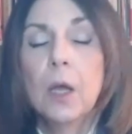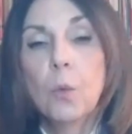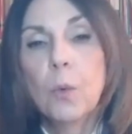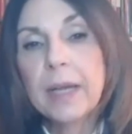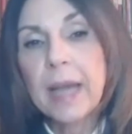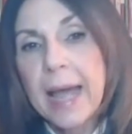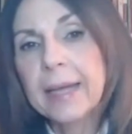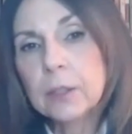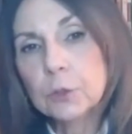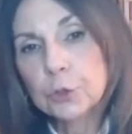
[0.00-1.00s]
When
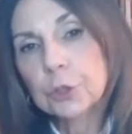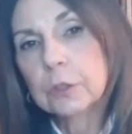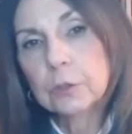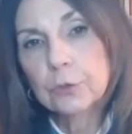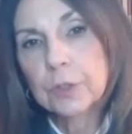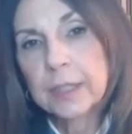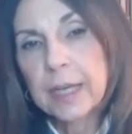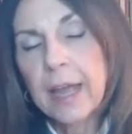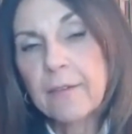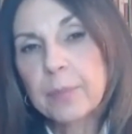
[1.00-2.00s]
adult children
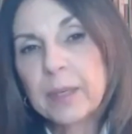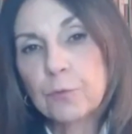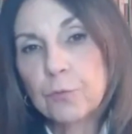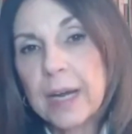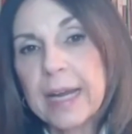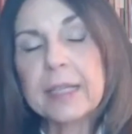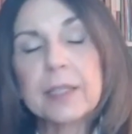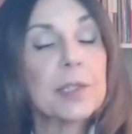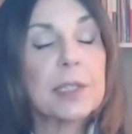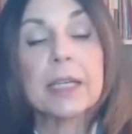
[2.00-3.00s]
have been
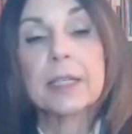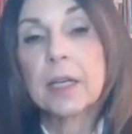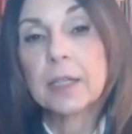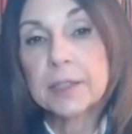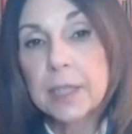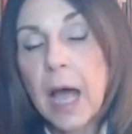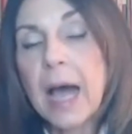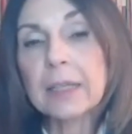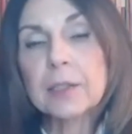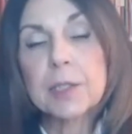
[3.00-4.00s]
raised in a
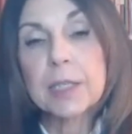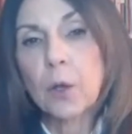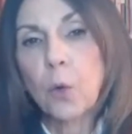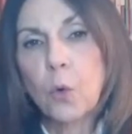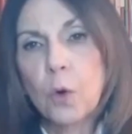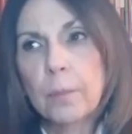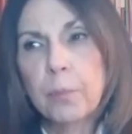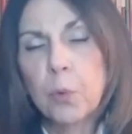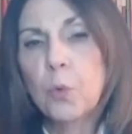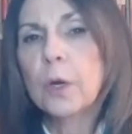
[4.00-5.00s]
toxic or
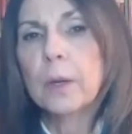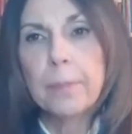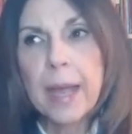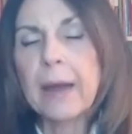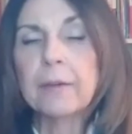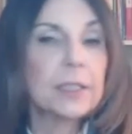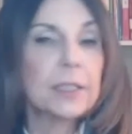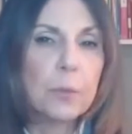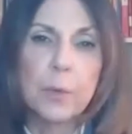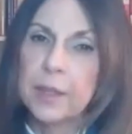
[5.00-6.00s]
poor
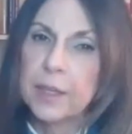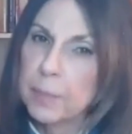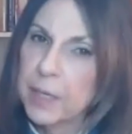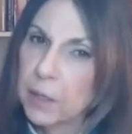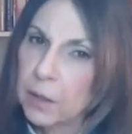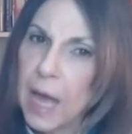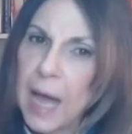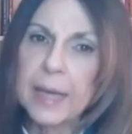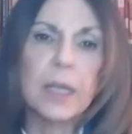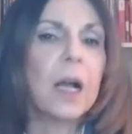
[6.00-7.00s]
parenting where there's been a
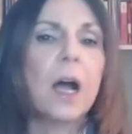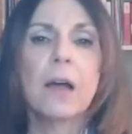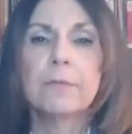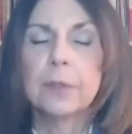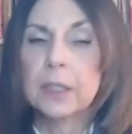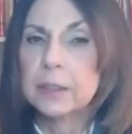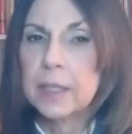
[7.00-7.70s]
lot of conflict,